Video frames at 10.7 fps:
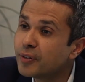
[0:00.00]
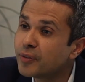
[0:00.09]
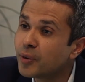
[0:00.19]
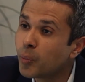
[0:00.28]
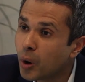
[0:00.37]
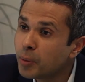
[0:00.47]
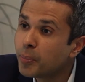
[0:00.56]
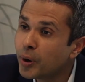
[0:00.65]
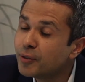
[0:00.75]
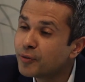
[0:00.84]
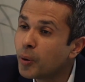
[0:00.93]
of the
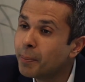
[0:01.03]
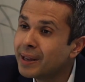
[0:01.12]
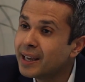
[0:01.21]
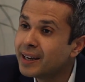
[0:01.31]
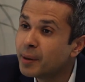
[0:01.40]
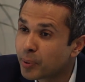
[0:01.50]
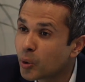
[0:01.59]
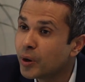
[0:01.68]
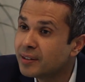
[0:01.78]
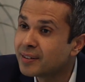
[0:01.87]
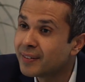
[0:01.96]
1.4 million
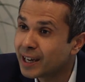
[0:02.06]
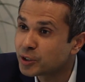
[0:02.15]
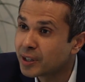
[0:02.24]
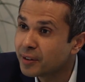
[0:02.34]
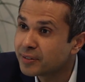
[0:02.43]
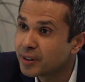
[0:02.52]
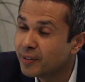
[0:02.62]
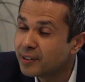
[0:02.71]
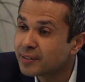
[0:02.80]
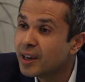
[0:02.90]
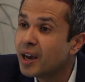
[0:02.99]
employees in the National Health Service